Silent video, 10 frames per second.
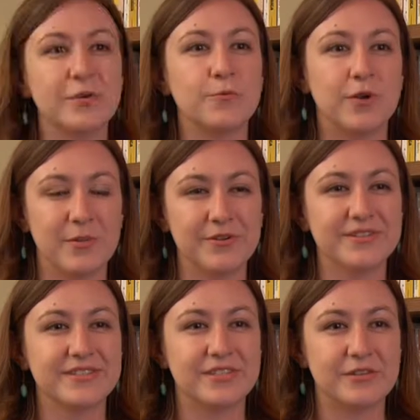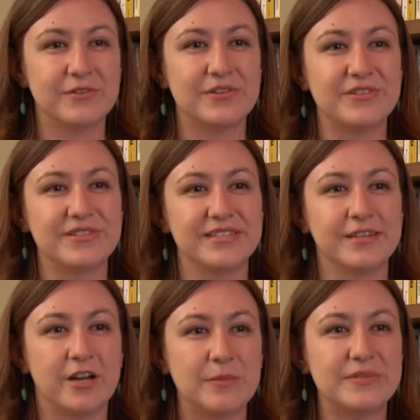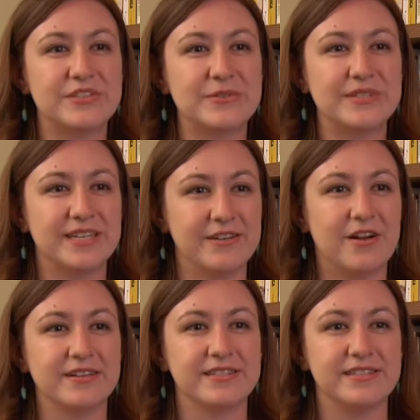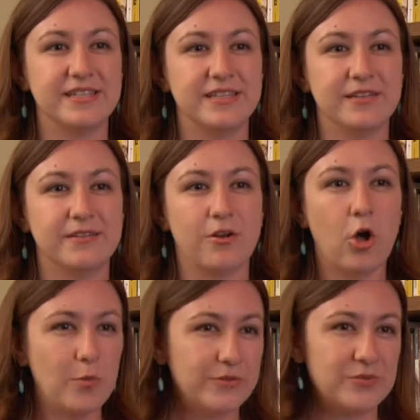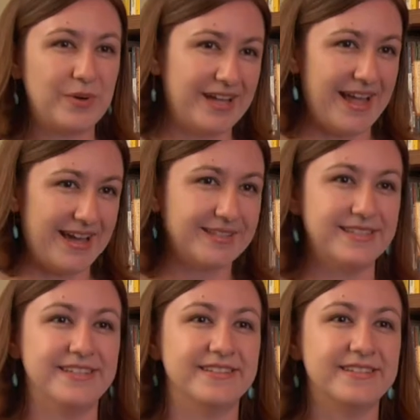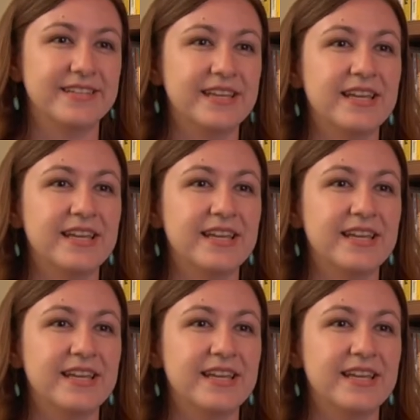Robert Searles comes to St. Augustine almost by accident.